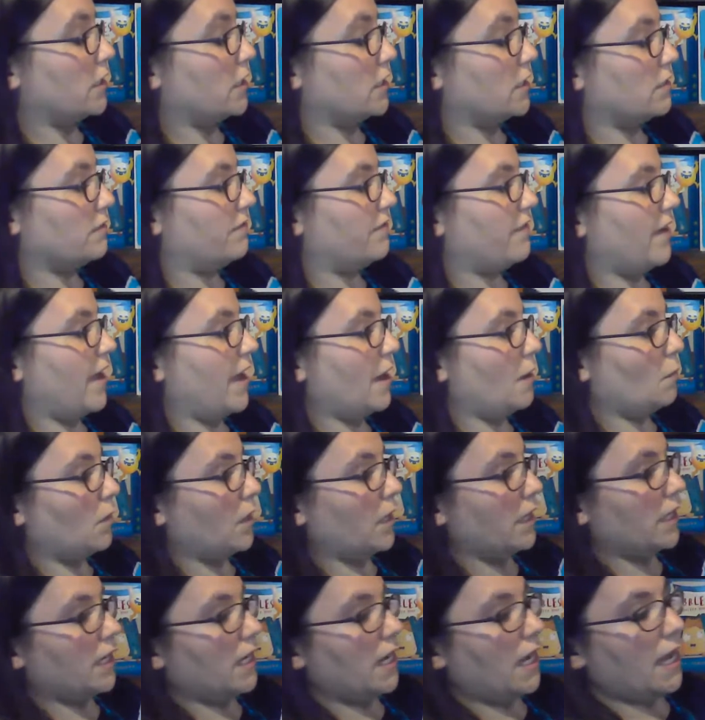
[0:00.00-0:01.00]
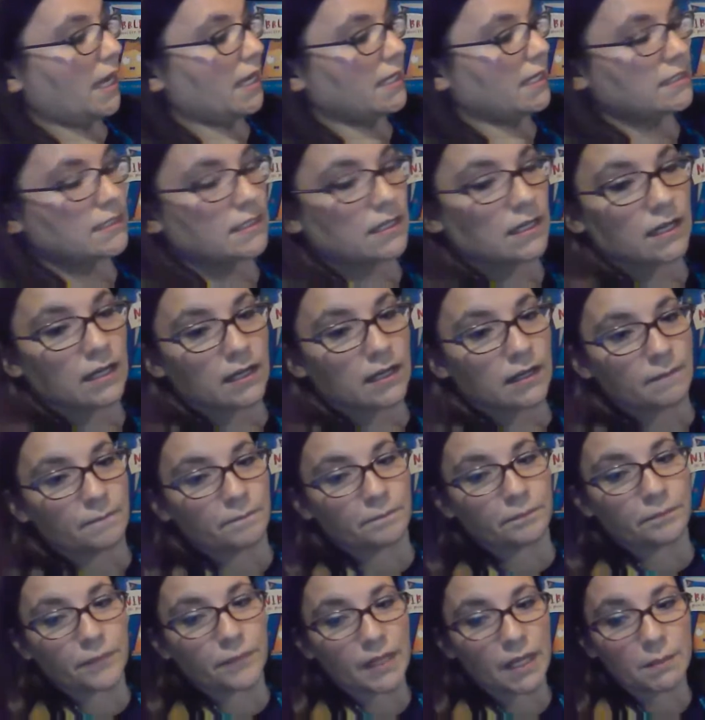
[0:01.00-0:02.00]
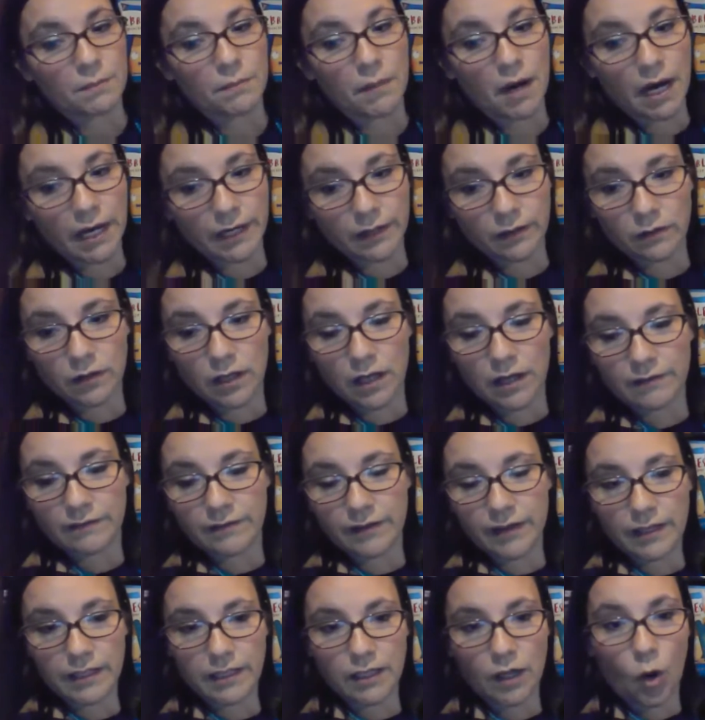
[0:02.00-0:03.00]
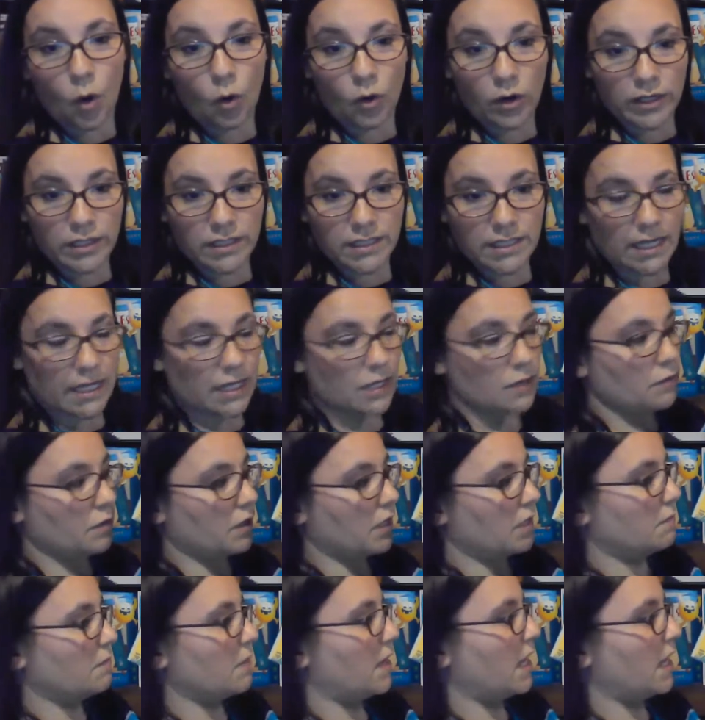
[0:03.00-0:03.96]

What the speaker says: This vet one has a model of a horse that you can